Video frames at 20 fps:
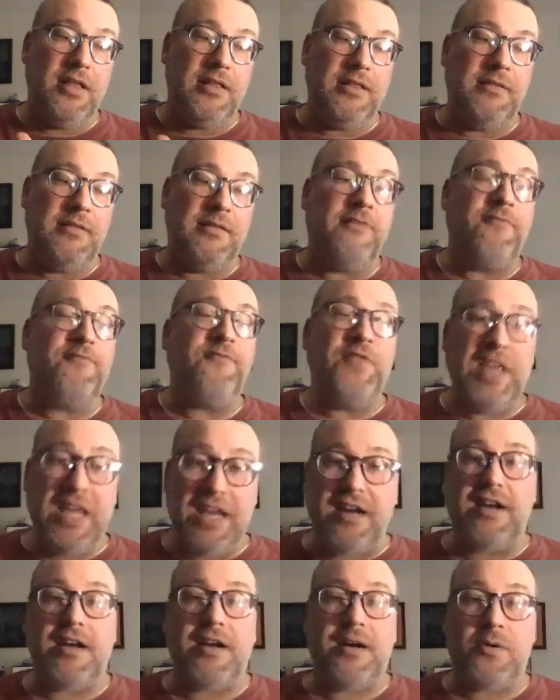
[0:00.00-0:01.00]
the
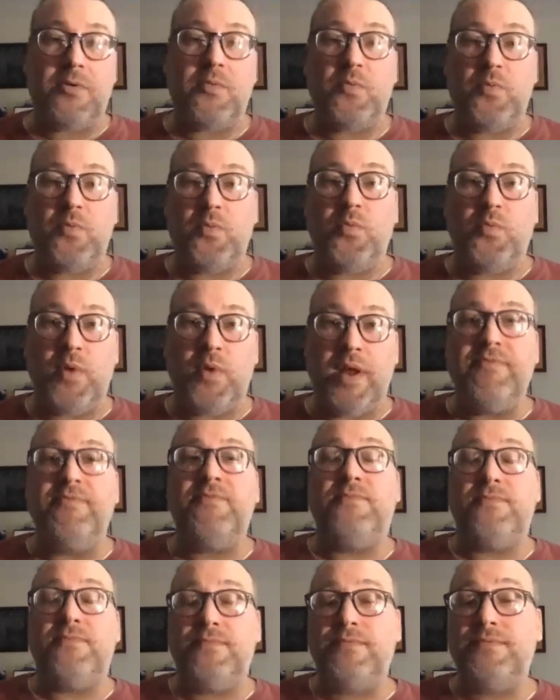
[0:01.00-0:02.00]
fear
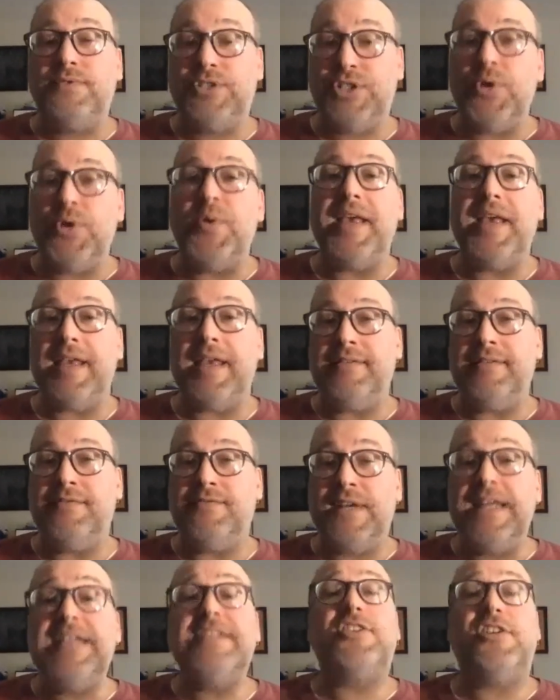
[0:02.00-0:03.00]
when doing
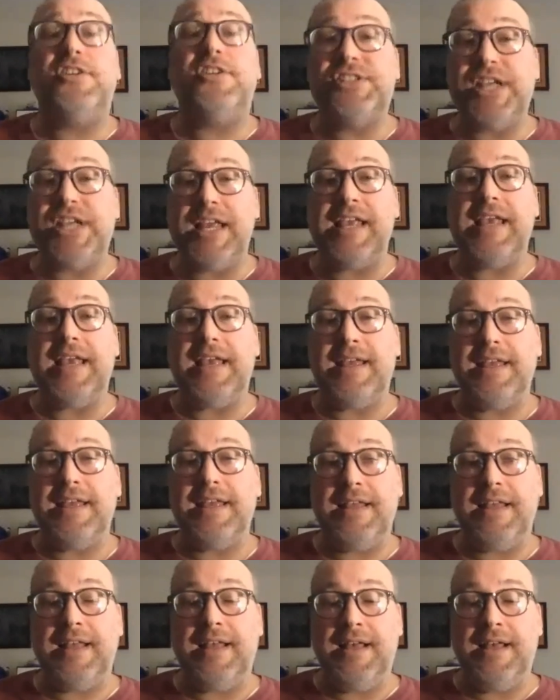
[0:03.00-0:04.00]
researching
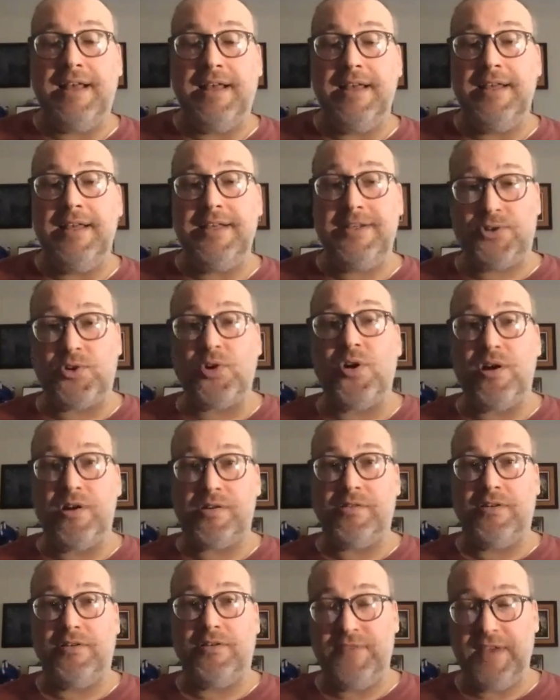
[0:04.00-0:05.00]
uh,
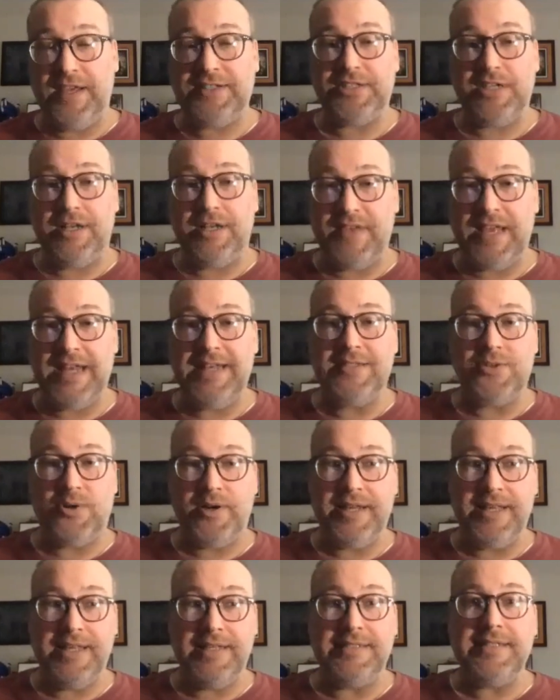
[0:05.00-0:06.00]
historical fiction of any
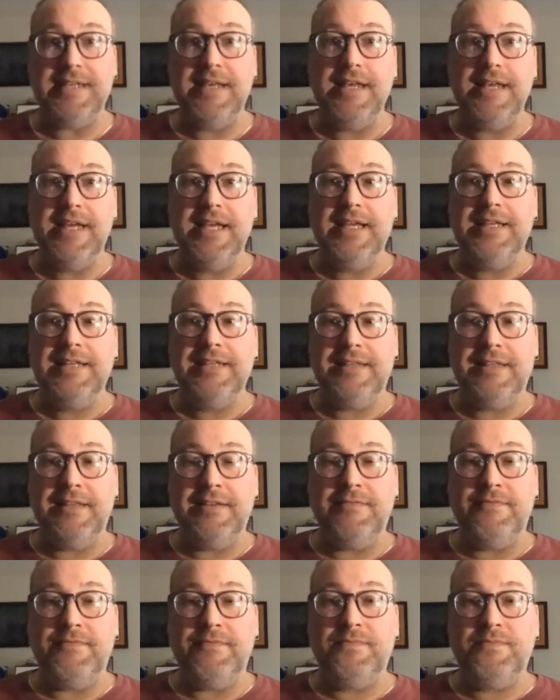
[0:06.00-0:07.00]
sort is
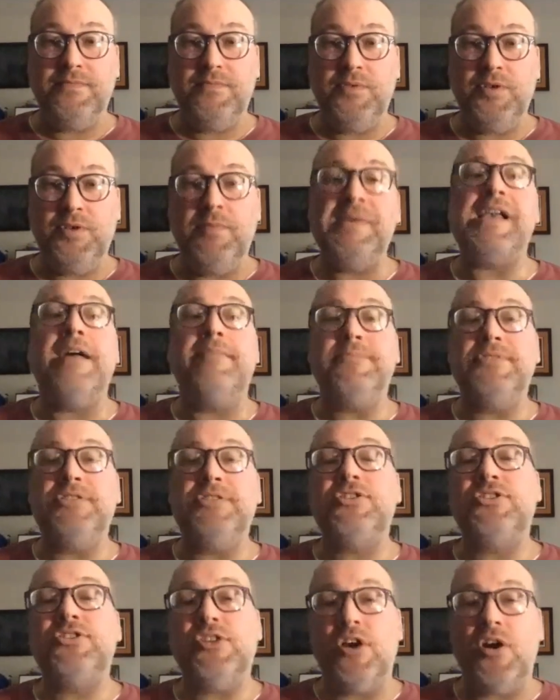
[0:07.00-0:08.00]
the you become
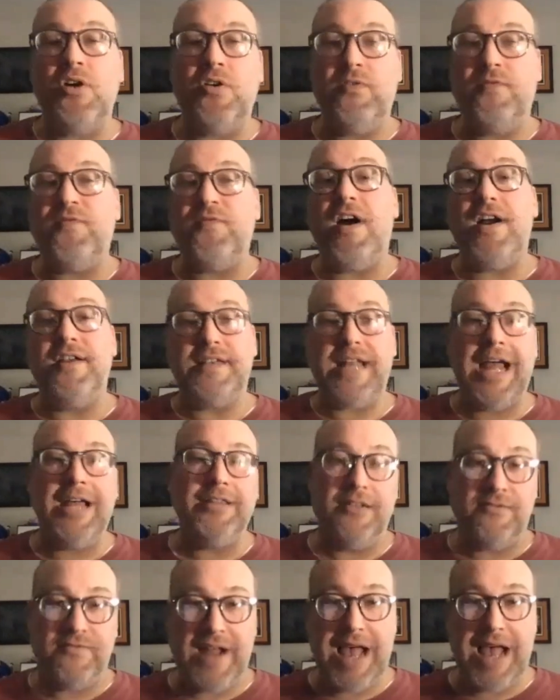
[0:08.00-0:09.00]
so far down
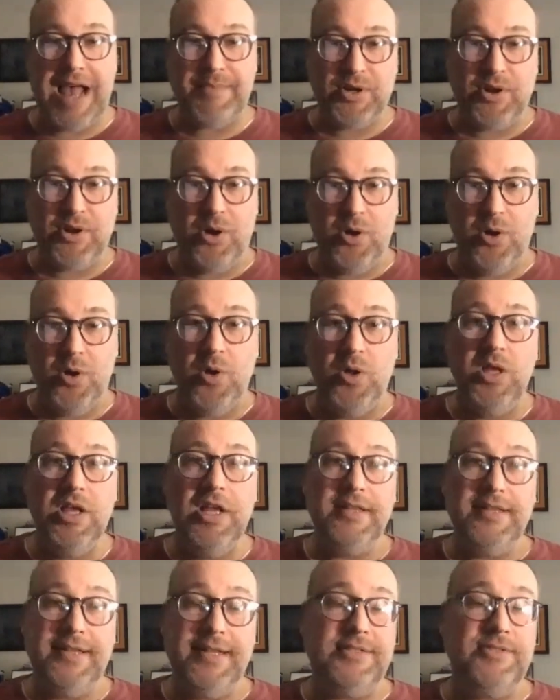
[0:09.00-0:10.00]
the rabbit hole
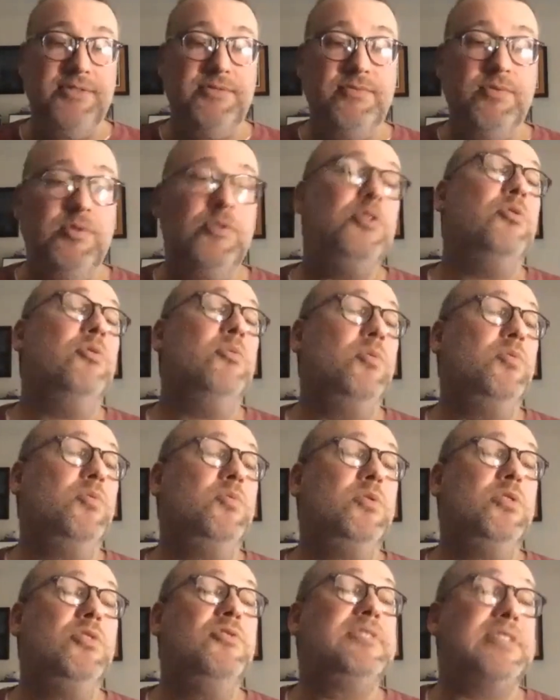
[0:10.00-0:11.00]
that you
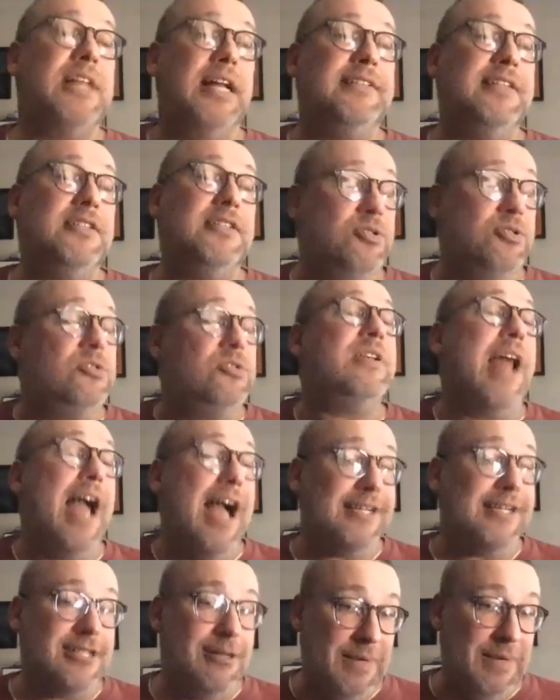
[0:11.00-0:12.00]
lose sight that you should
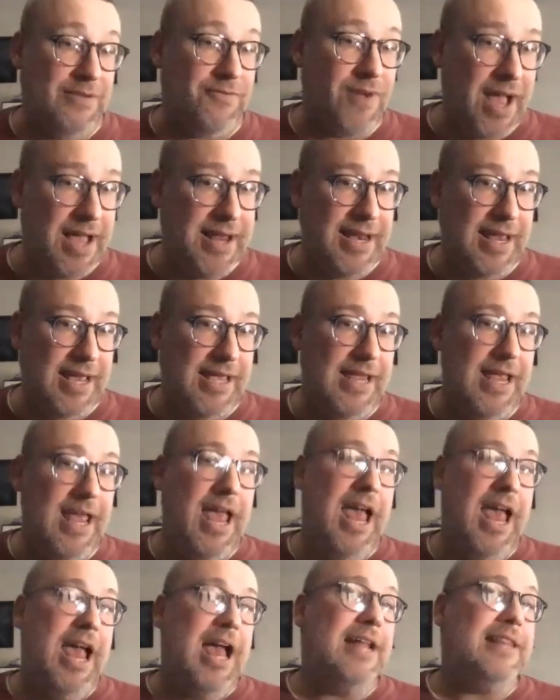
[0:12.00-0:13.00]
actually be writing
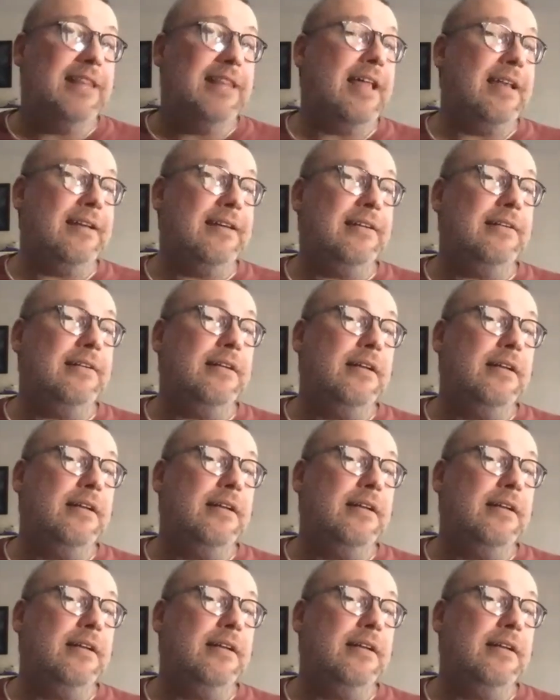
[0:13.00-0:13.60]
and then